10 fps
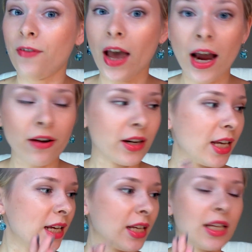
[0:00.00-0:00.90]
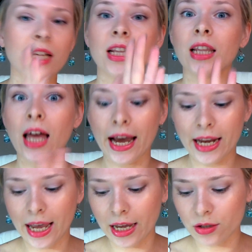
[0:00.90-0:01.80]
very
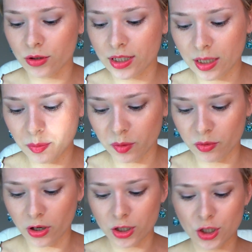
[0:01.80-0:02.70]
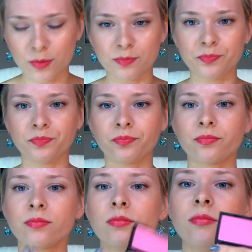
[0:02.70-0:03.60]
light hand or stipple brush.
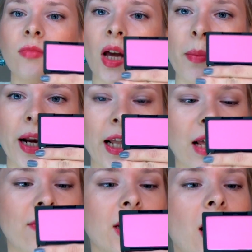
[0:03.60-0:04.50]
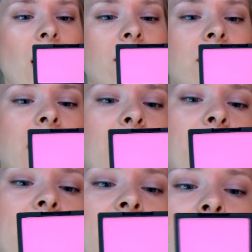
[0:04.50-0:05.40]
But I love the color.
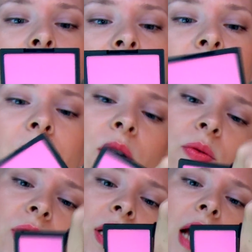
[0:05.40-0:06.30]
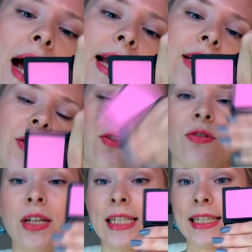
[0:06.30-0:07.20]
Again, Pixie Pink for you,
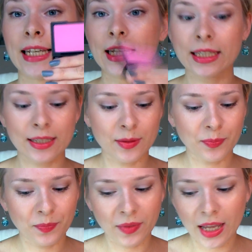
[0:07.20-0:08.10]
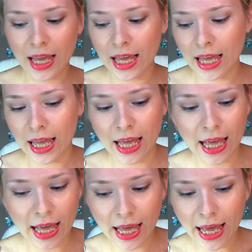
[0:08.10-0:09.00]
936.
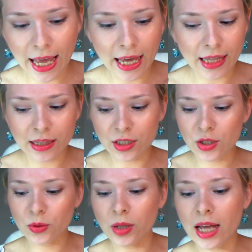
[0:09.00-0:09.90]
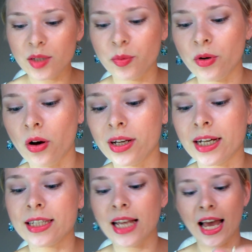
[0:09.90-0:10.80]
And the two last
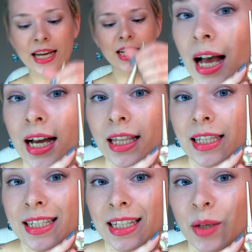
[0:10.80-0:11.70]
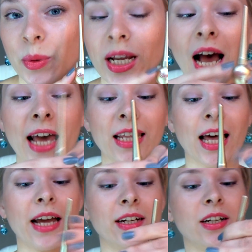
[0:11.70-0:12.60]
products, I got this liquid
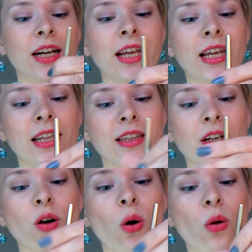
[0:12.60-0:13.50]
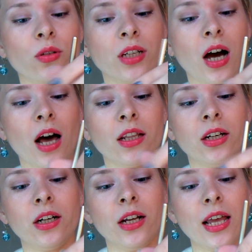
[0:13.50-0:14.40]
eyeliner in the gold
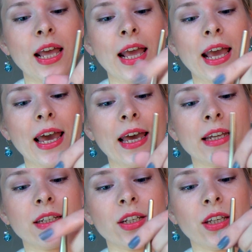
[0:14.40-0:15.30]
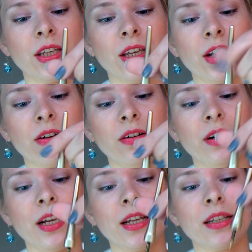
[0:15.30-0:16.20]
color, and here
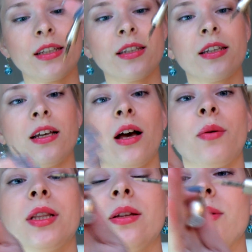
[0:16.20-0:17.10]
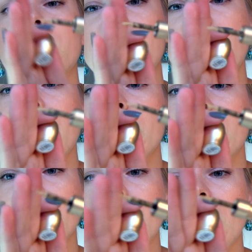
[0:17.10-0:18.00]
is how it looks
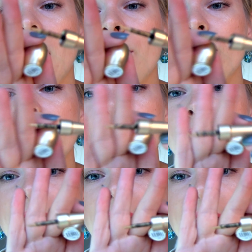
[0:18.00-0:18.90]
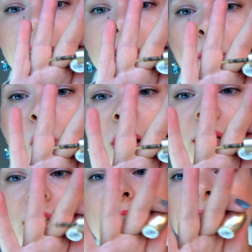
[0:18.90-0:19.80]
like. I wouldn't say that the
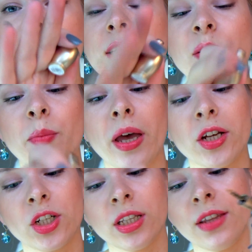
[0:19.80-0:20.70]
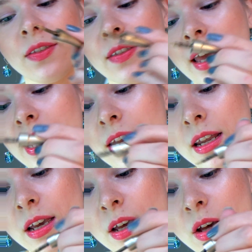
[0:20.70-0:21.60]
wand is especially
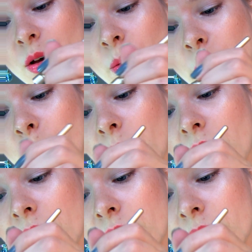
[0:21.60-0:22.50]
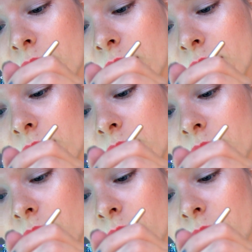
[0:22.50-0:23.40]
thin, but
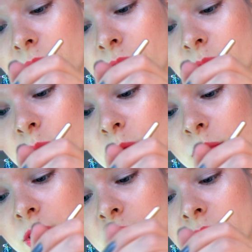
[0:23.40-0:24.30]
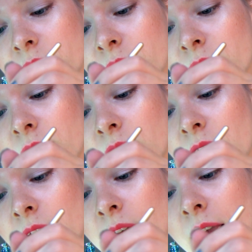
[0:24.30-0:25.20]
it could be worse.
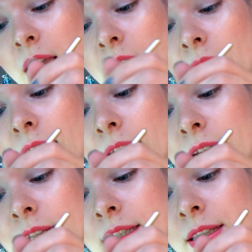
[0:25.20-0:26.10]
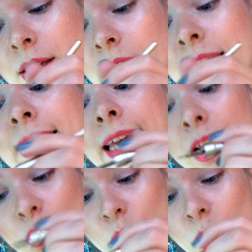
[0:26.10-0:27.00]
And it's a
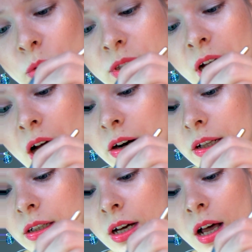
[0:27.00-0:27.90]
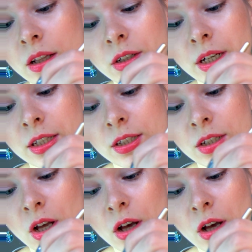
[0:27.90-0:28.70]
yellow gold color. It's